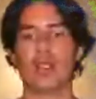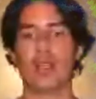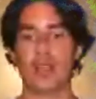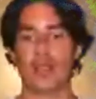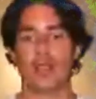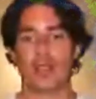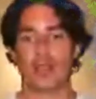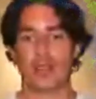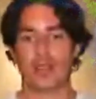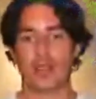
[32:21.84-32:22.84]
the,
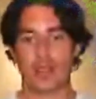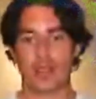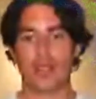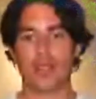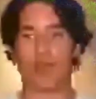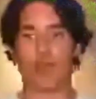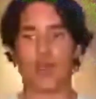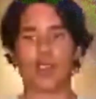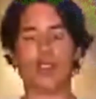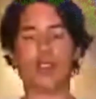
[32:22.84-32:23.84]
this
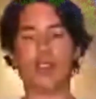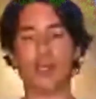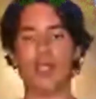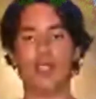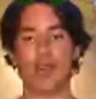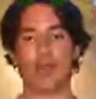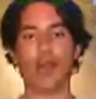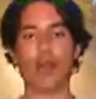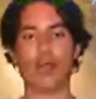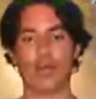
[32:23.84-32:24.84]
information to be
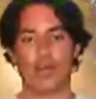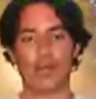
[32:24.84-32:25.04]
downloaded.